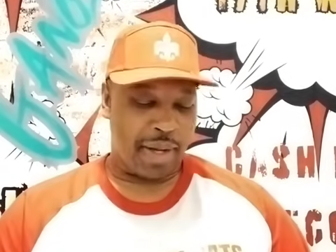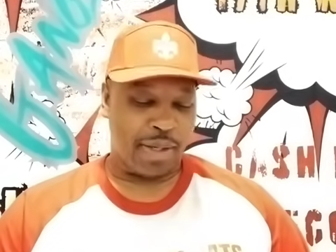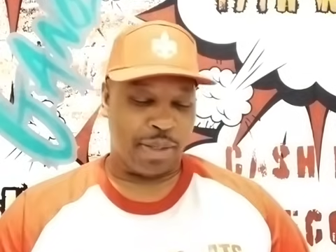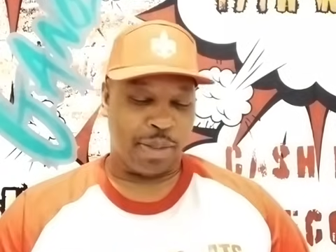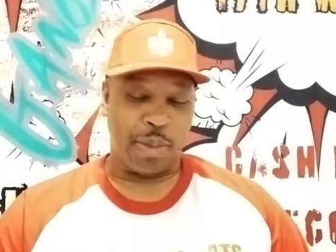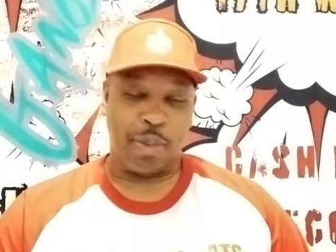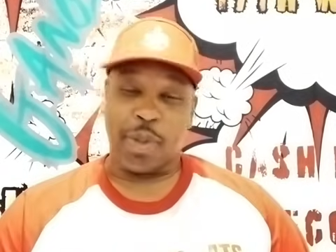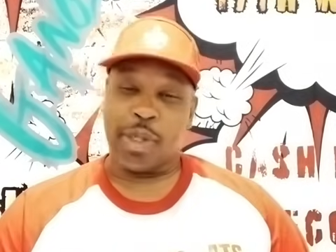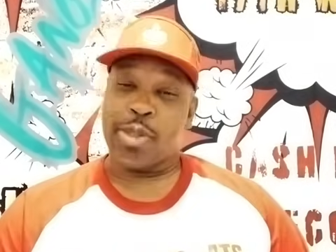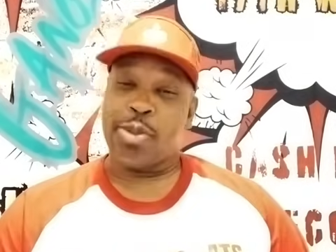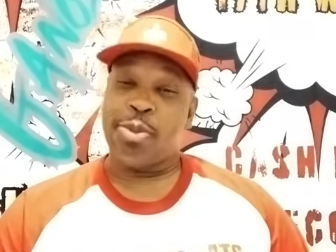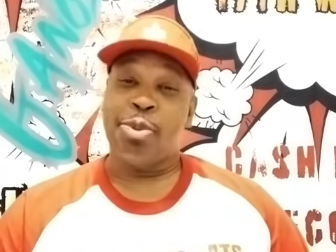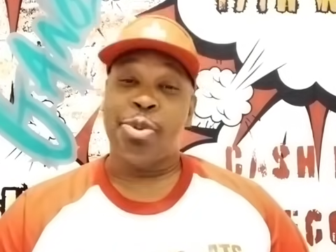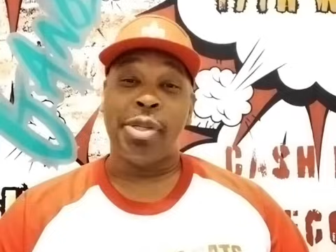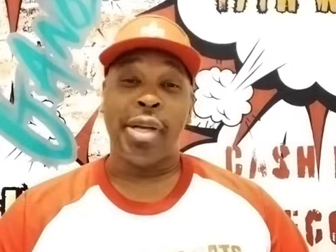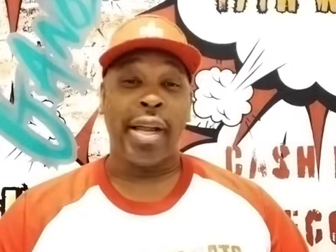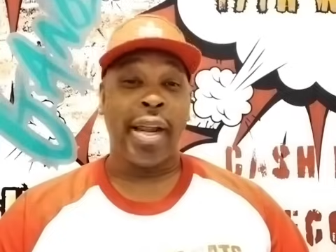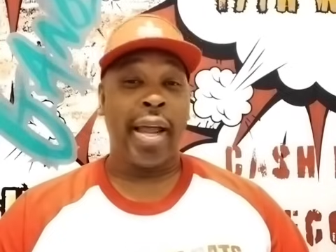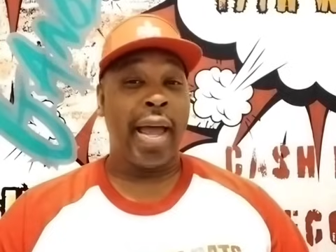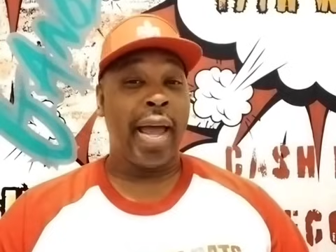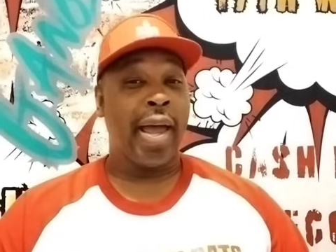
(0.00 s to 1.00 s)
So, once you
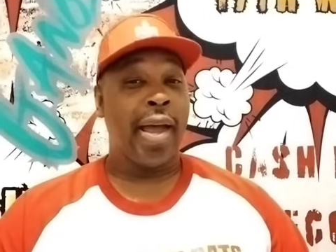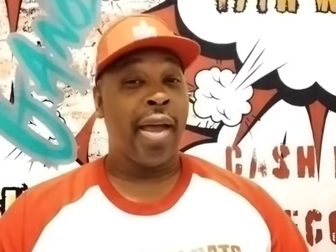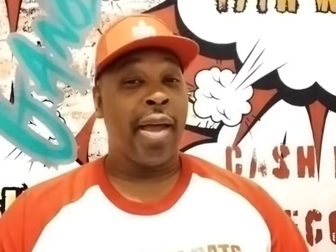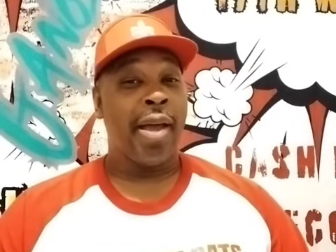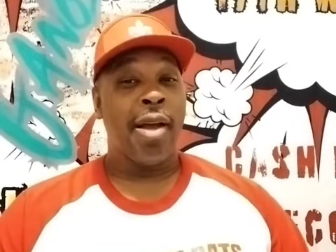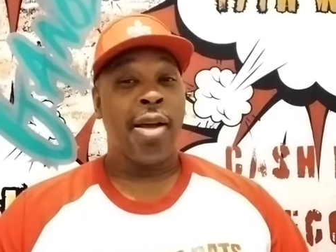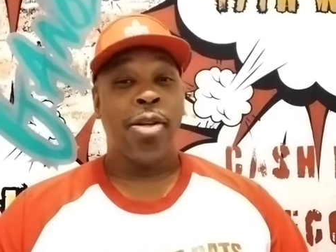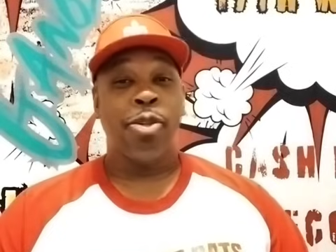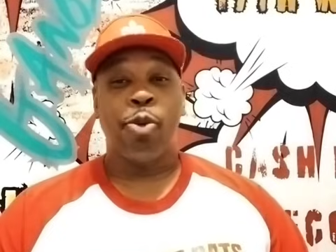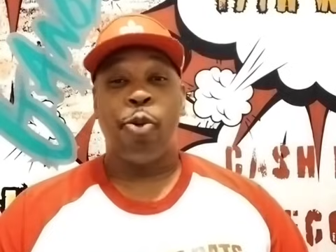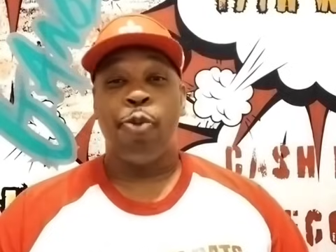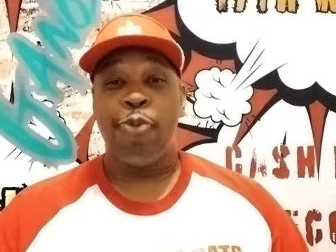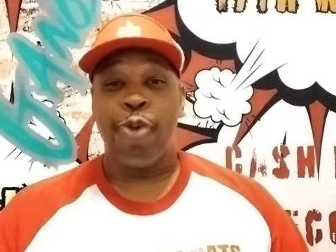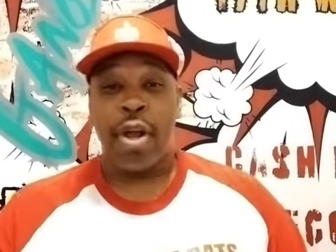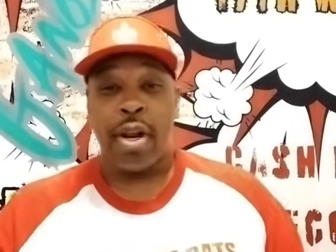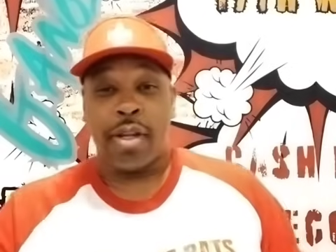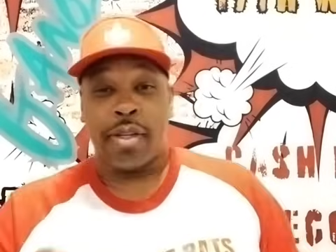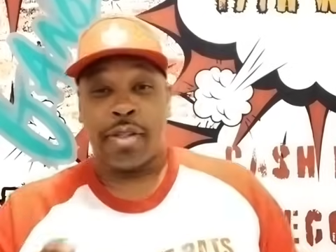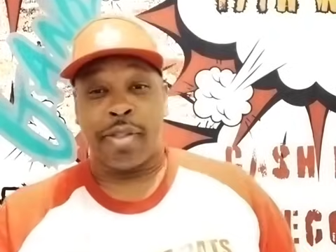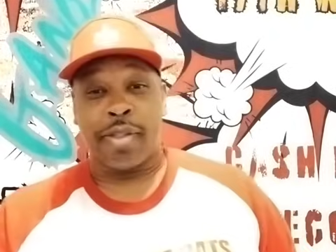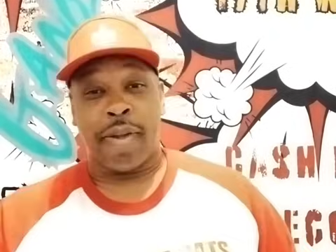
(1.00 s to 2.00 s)
say that, so,
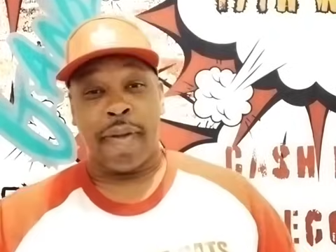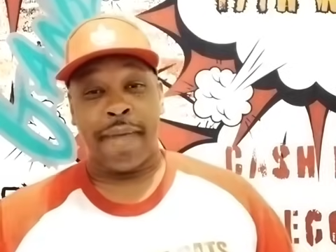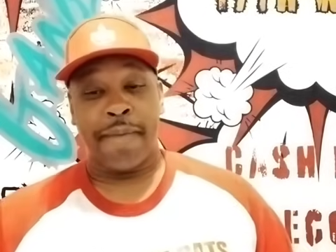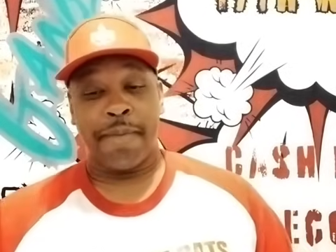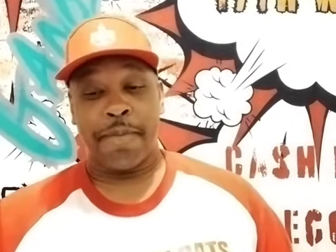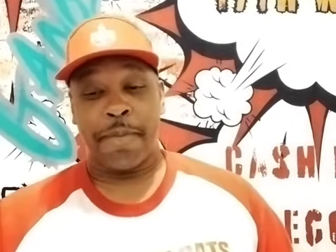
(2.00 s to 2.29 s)
fellas,